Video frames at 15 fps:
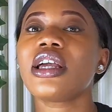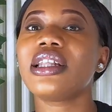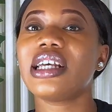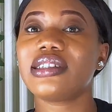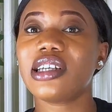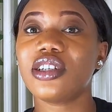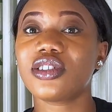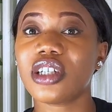
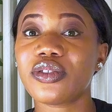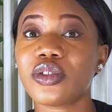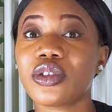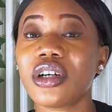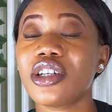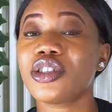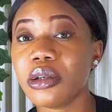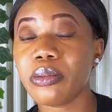That's how it starts from
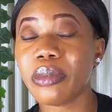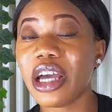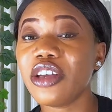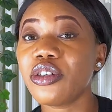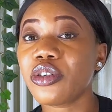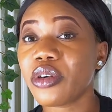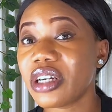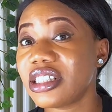scratch, by
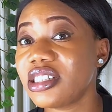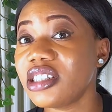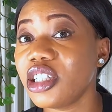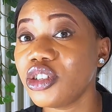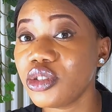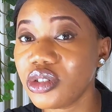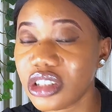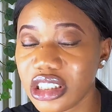you creating a
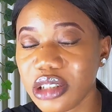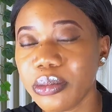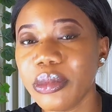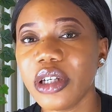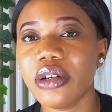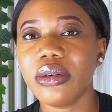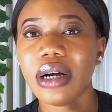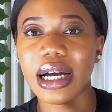new
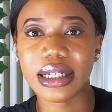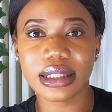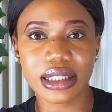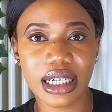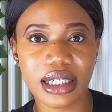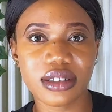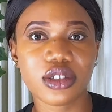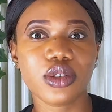Gmail and
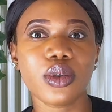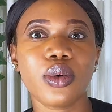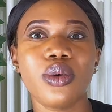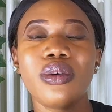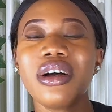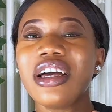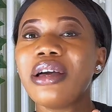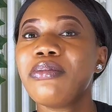that. So
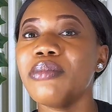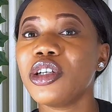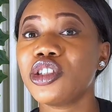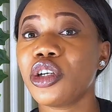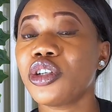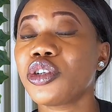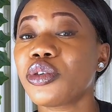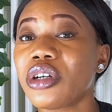make sure
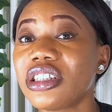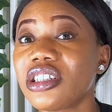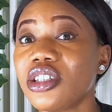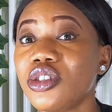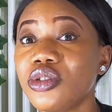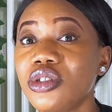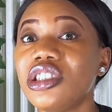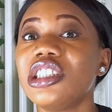you create a
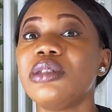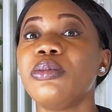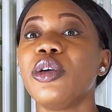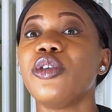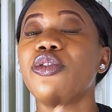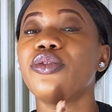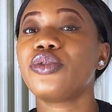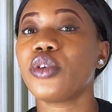new
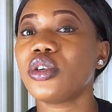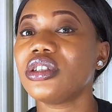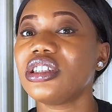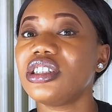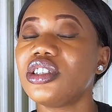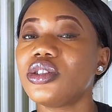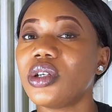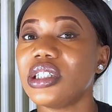Gmail for
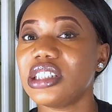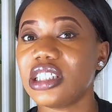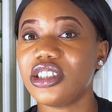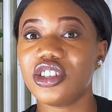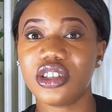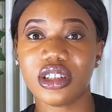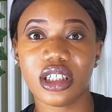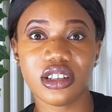this your
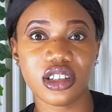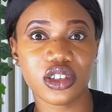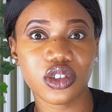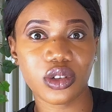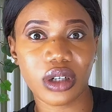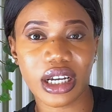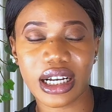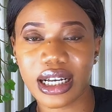international
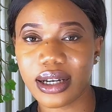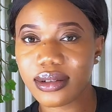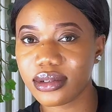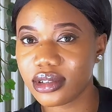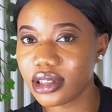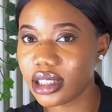TikTok account.